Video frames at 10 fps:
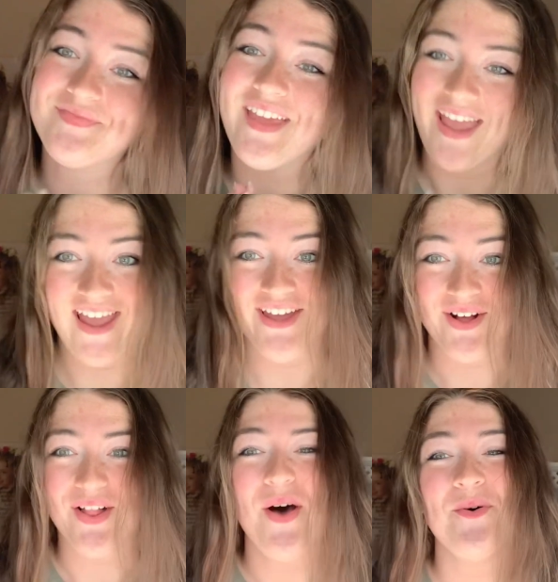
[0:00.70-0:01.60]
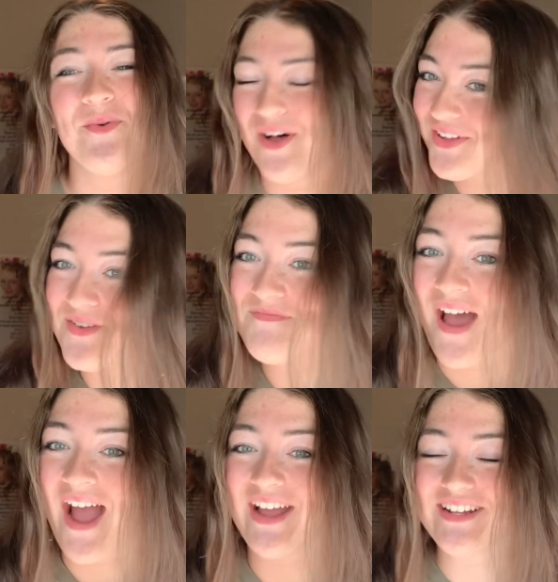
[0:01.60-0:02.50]
Hey y'all, welcome
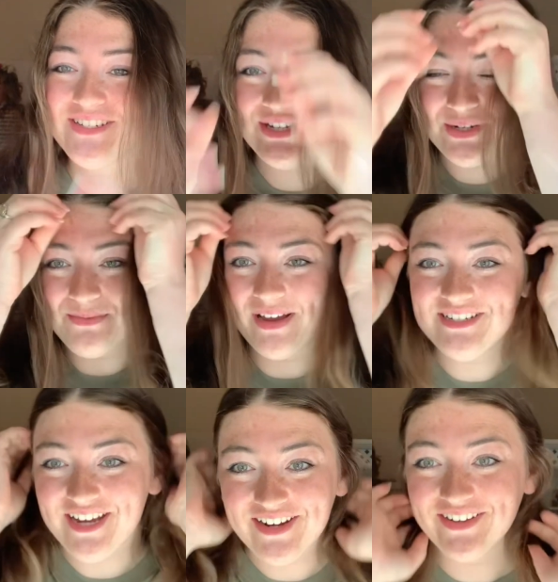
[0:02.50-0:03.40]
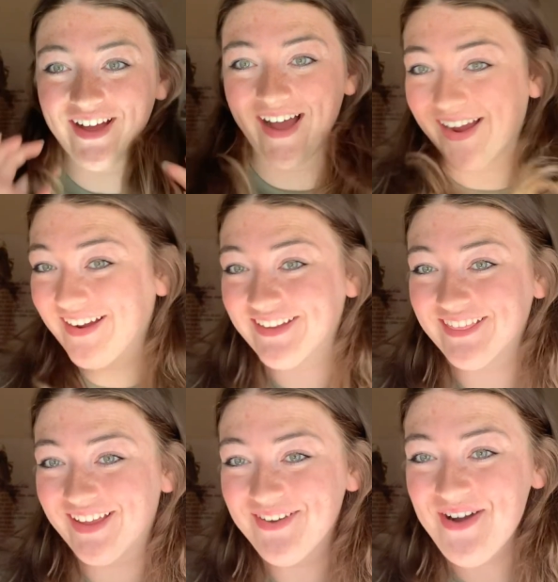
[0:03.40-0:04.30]
back to my channel. Hi,
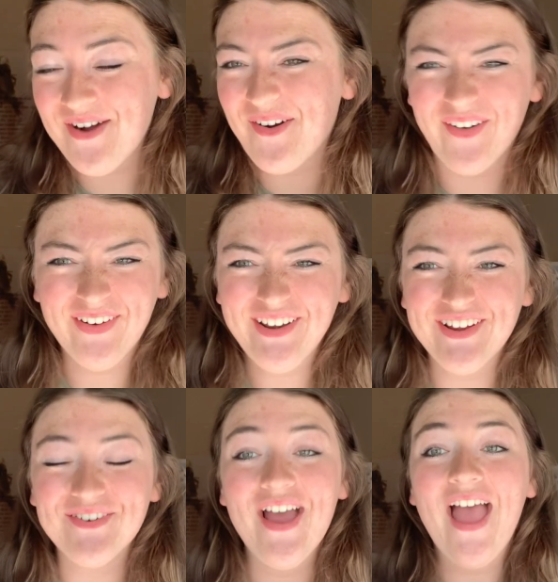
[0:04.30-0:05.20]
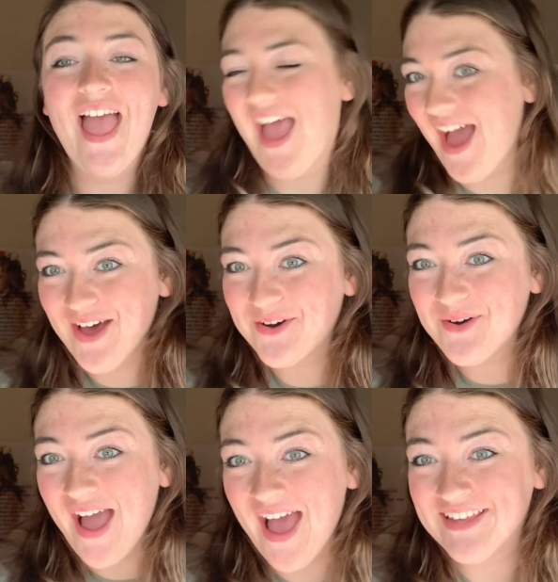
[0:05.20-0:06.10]
hello, how are you? How
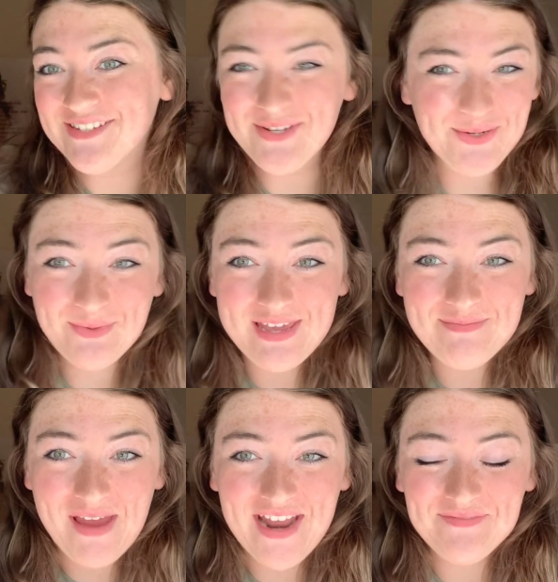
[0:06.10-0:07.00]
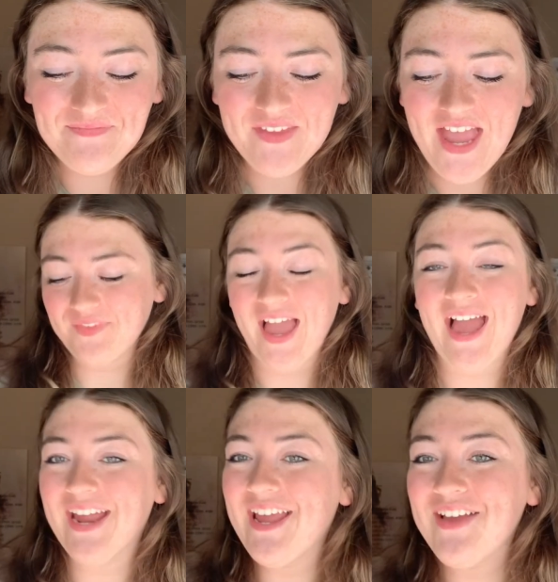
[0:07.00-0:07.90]
has your week been?
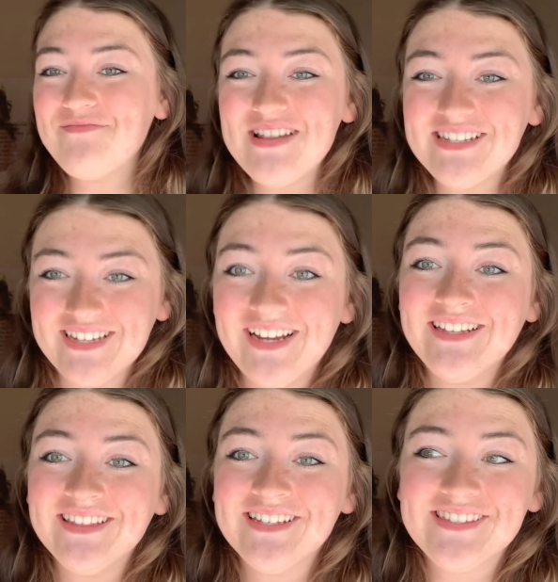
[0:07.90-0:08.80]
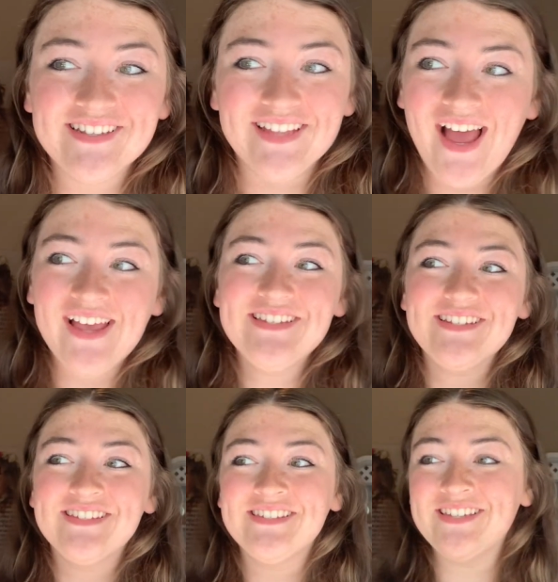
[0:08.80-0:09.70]
I have been saying this the
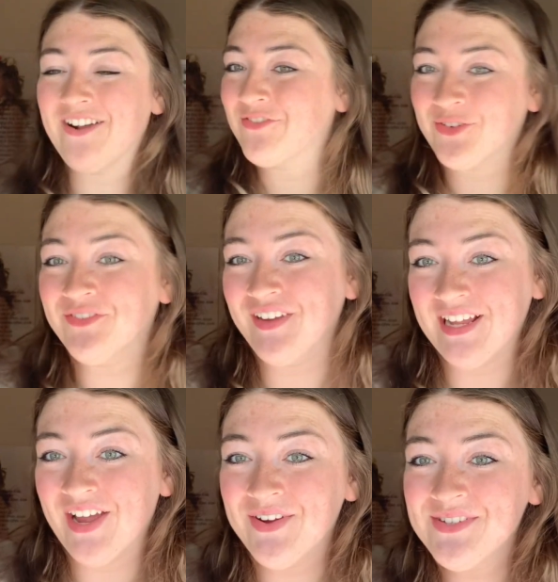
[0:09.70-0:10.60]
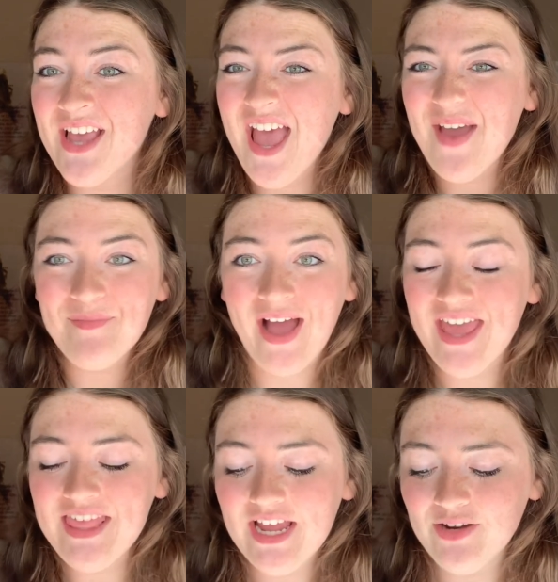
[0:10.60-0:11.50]
last several videos, but I
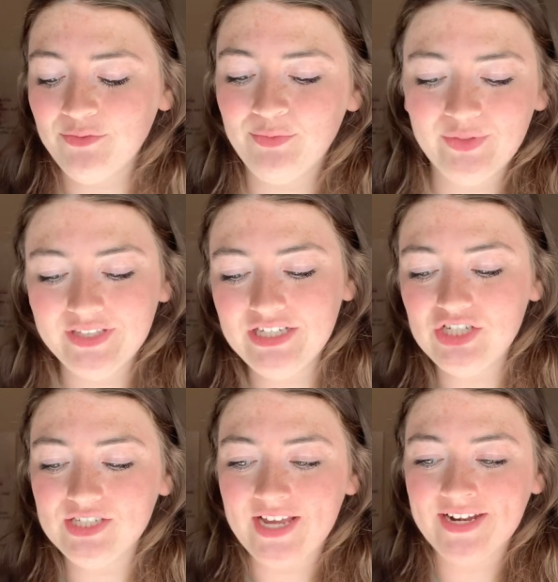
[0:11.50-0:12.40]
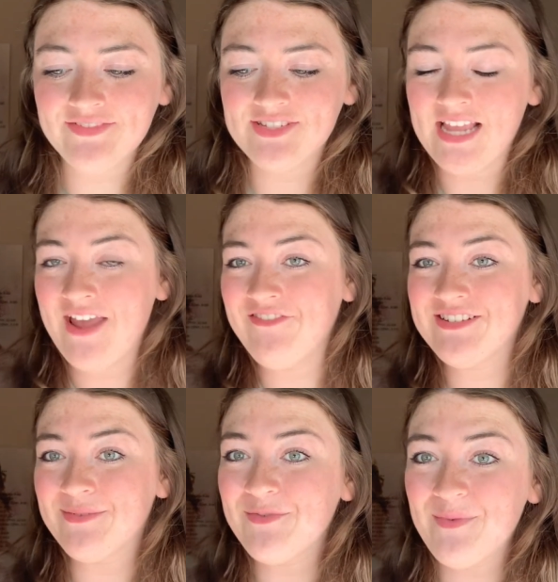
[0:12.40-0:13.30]
think I really just kind of saved
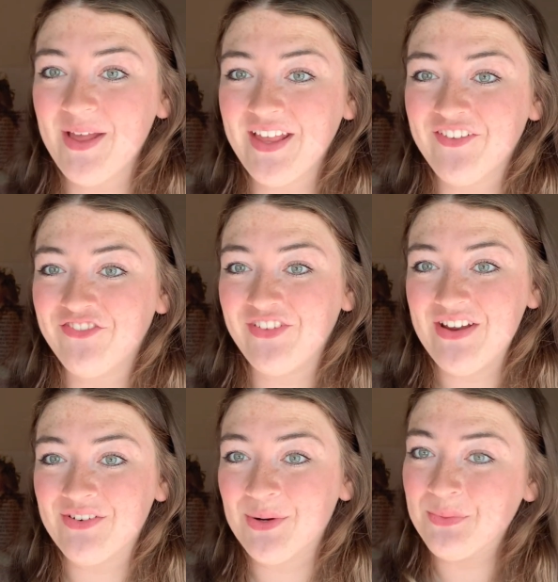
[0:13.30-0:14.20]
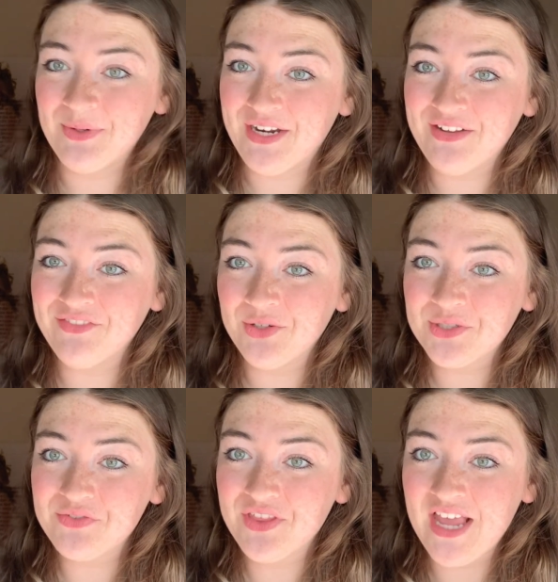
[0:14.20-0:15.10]
some of my favorite reading
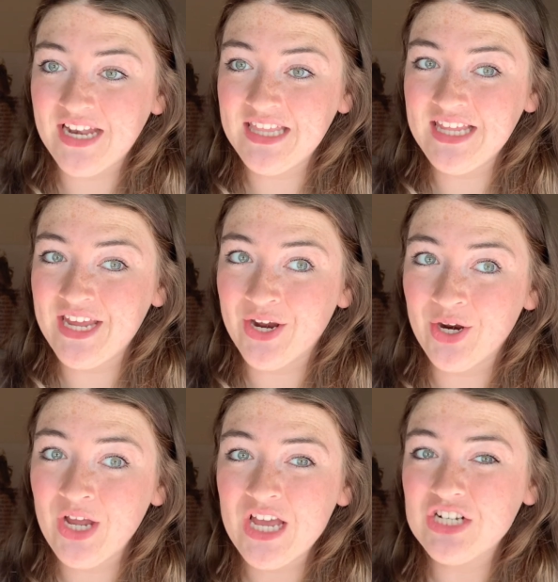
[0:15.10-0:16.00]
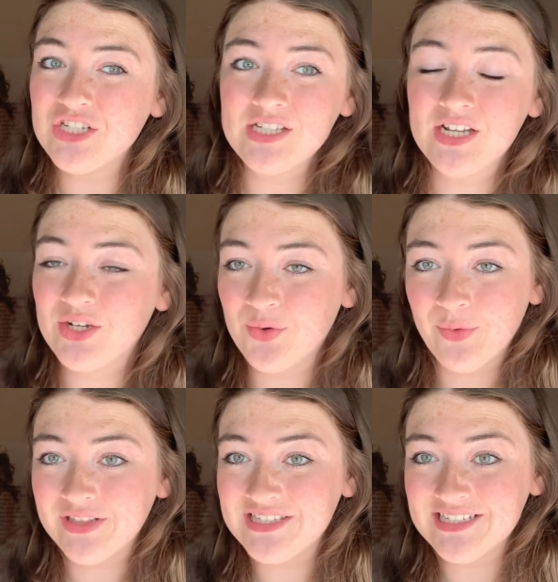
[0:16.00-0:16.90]
vlogs for the end of the year, just
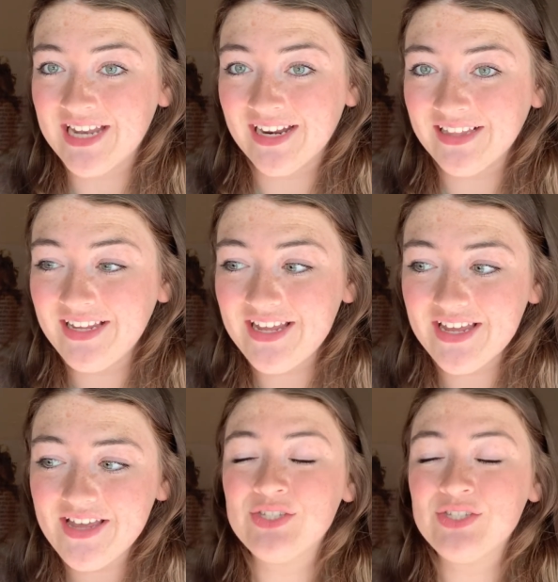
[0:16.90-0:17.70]
coincidentally.